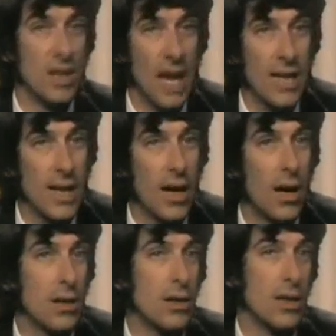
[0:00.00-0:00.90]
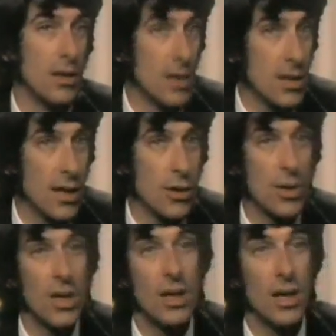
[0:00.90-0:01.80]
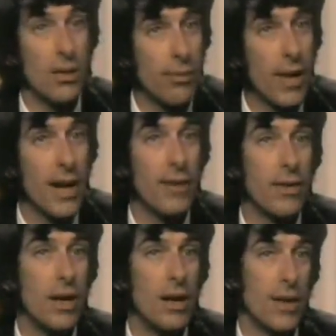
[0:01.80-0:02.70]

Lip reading: been catalogued in this country, in France.